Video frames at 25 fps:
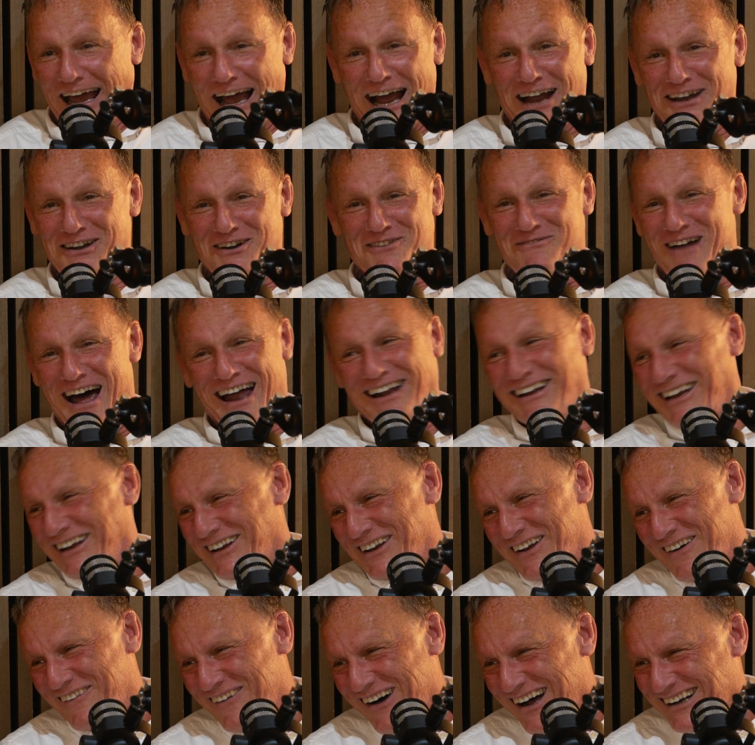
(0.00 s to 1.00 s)
And your man
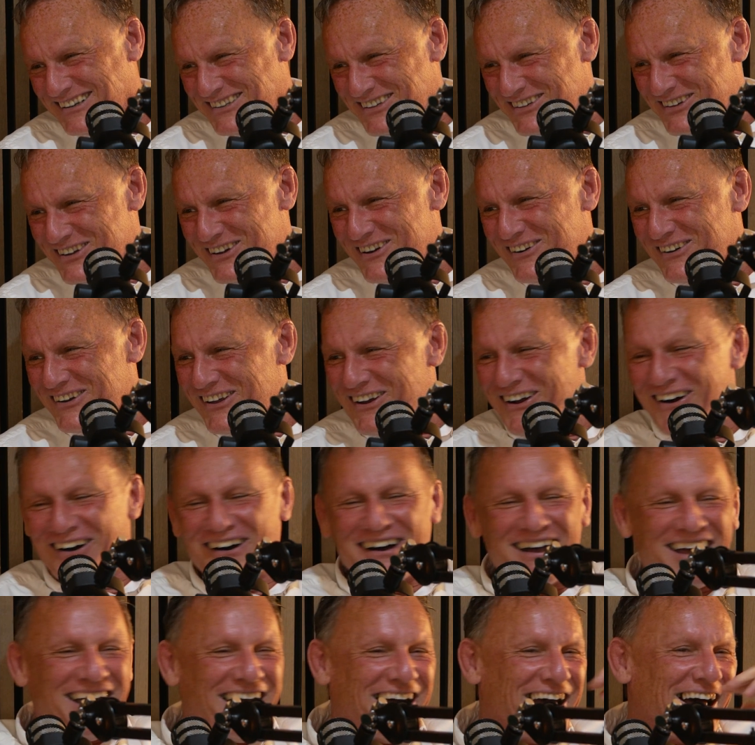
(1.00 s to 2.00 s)
didn't know what to do, you
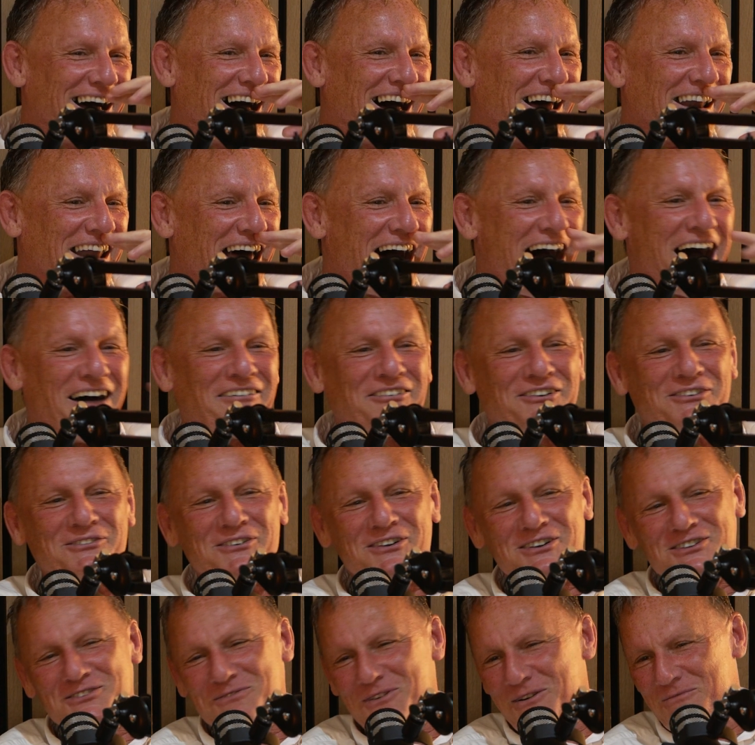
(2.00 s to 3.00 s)
know. And
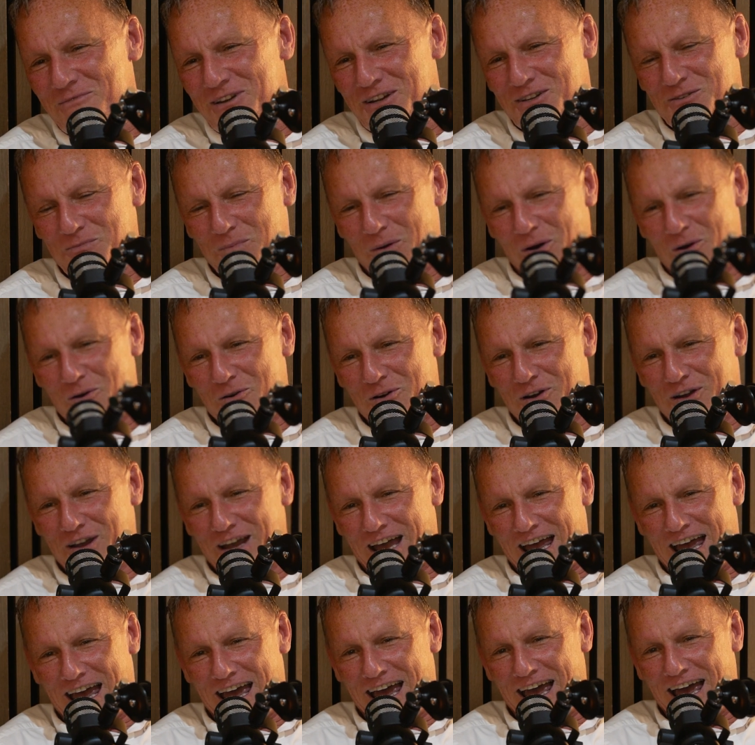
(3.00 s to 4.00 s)
afterwards, when we
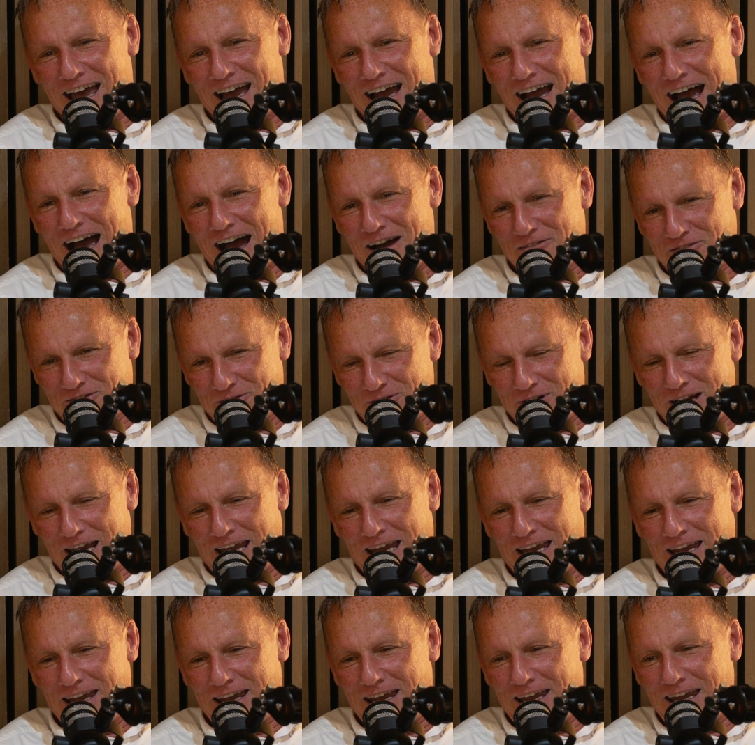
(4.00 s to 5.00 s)
spoke,
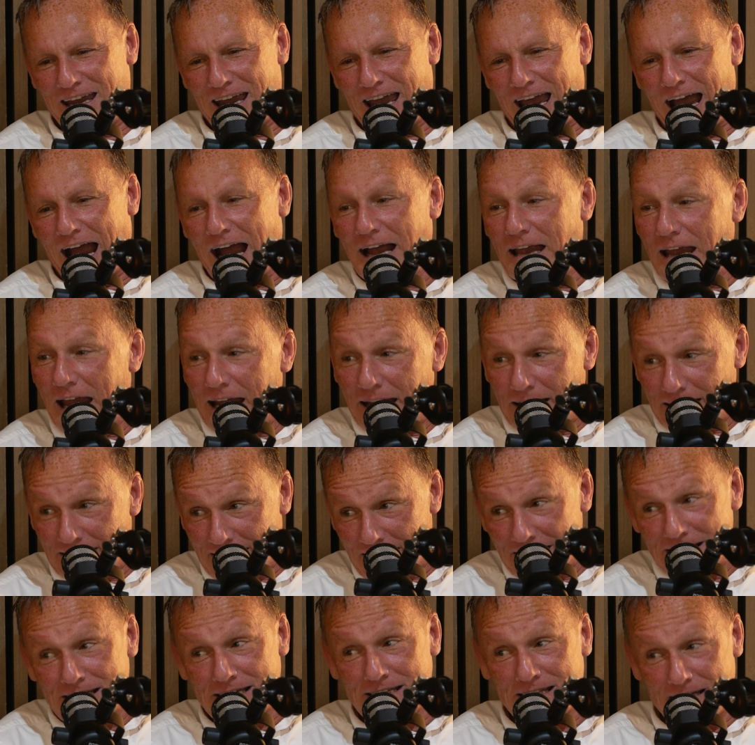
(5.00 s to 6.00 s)

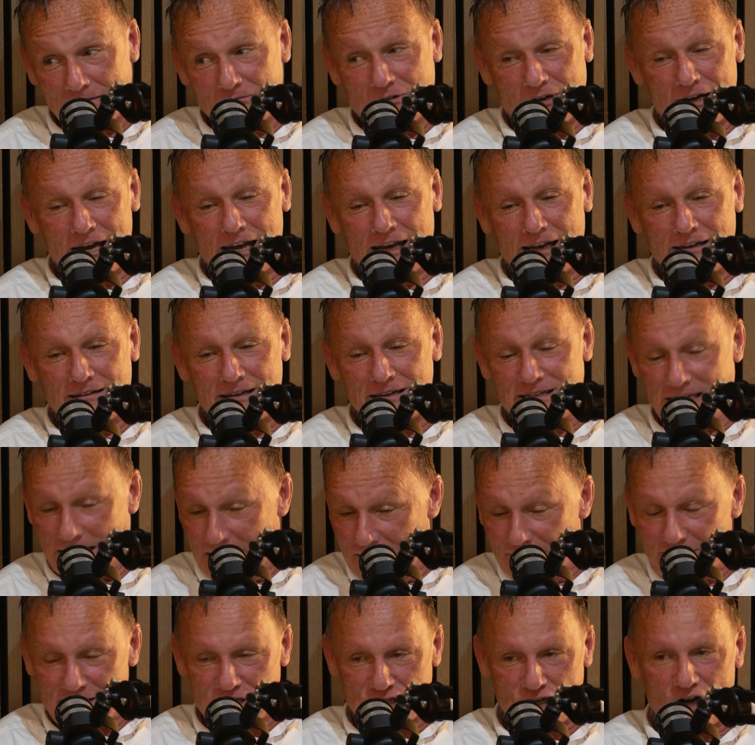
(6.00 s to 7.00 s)
this is the
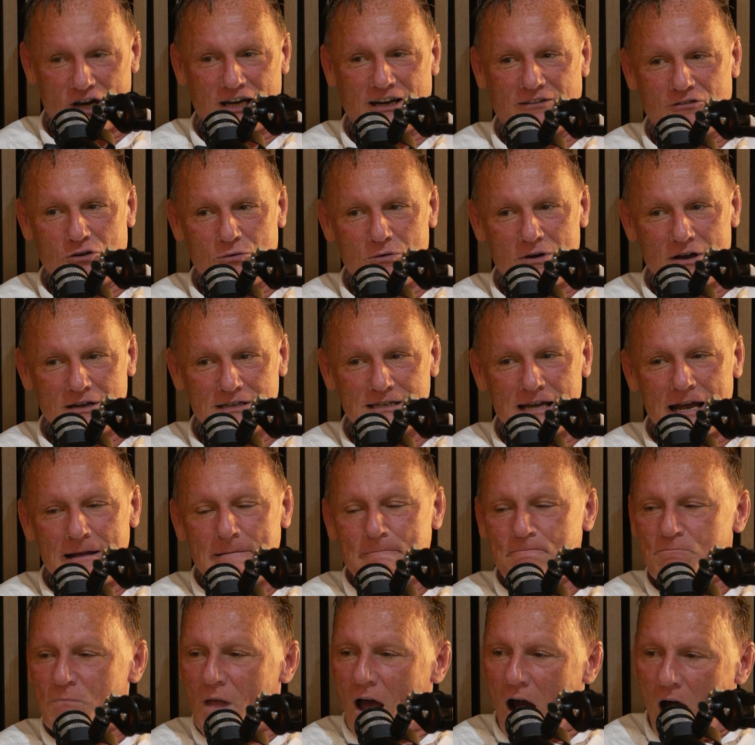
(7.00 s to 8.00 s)
serious side of it was,
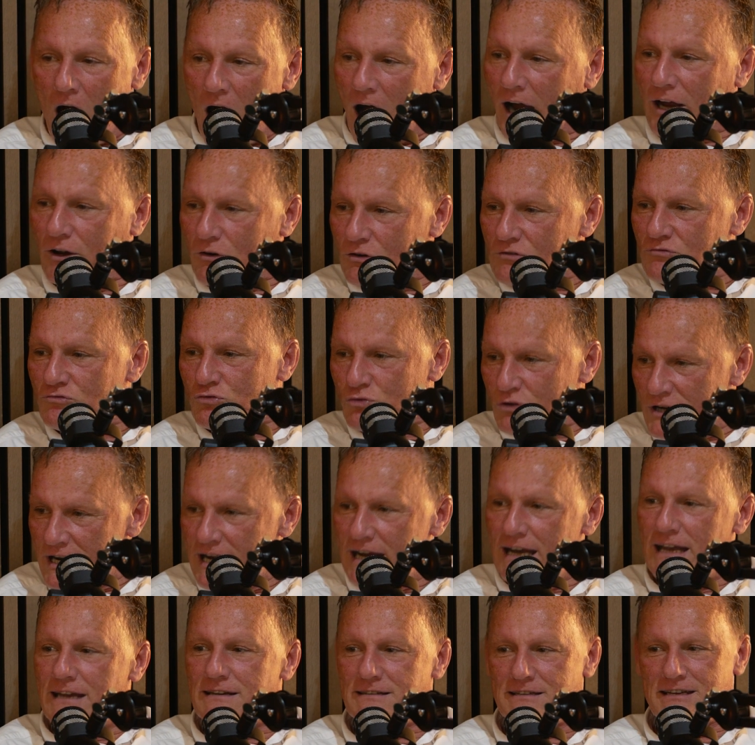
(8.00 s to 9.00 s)
I could
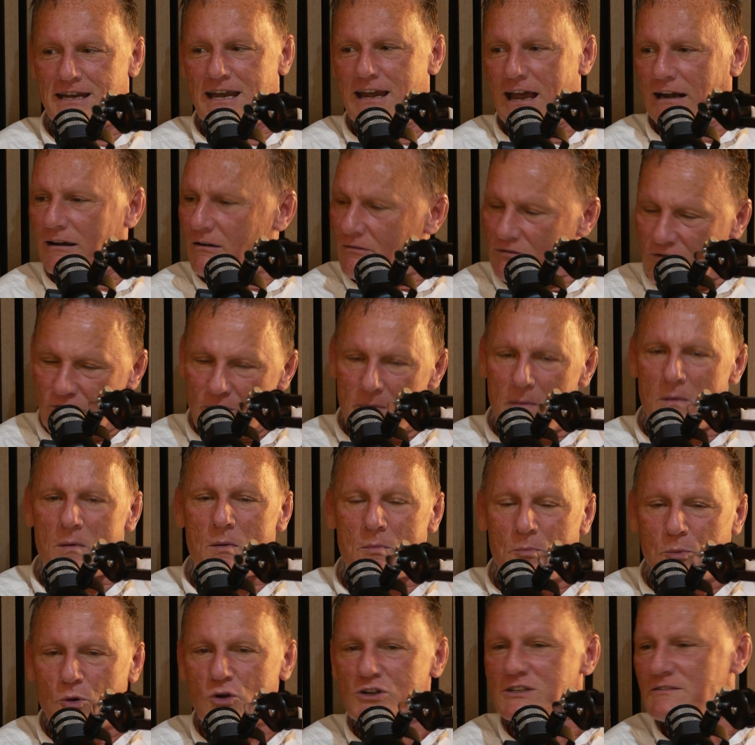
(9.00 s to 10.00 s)
really see, and I
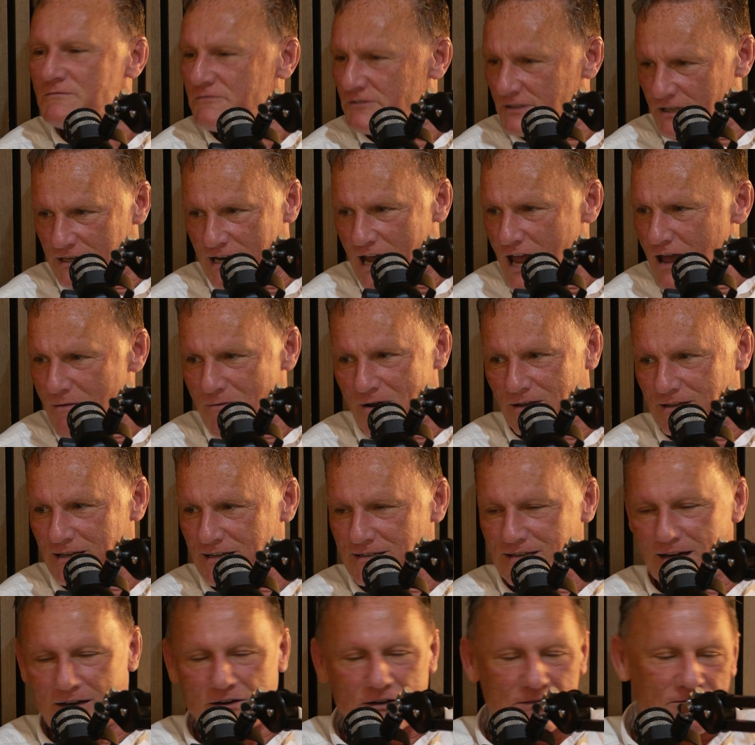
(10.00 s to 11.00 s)
remember buzzing for the day about
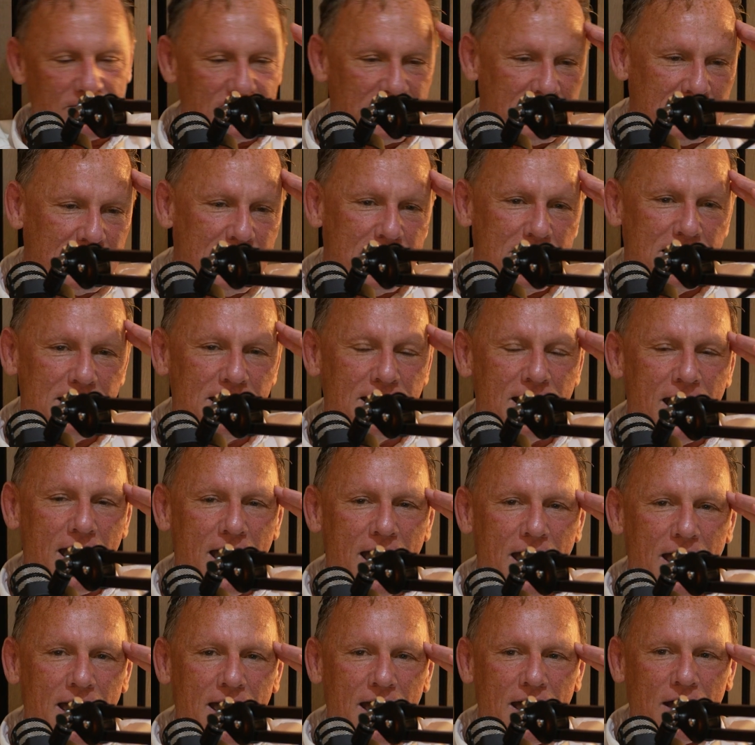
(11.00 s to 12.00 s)
this. I could see
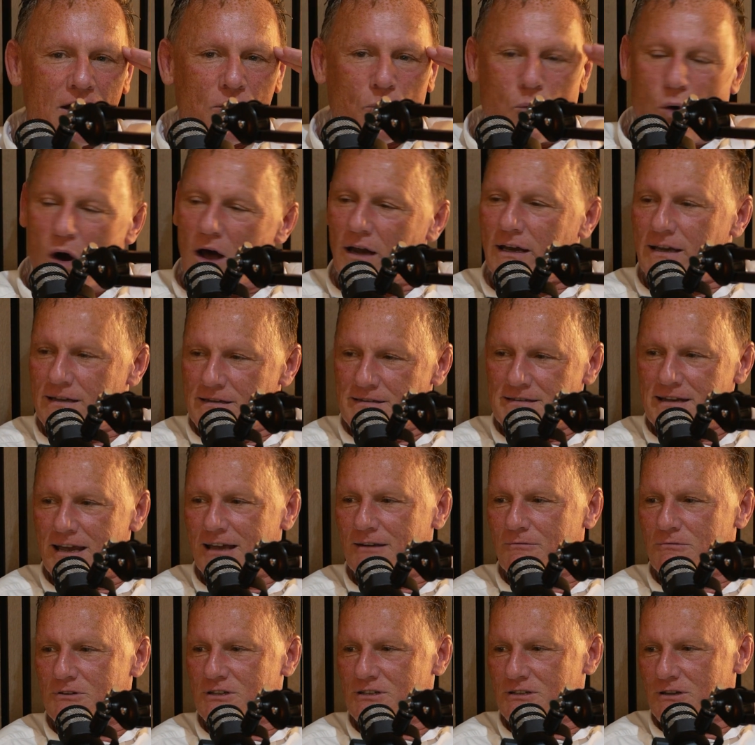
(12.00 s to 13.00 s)
what he'd
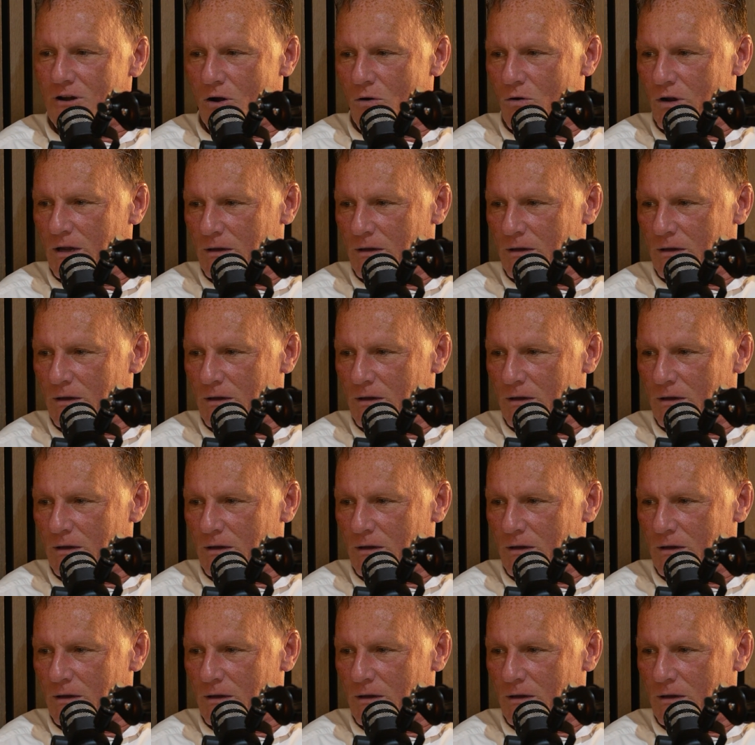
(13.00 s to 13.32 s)
said was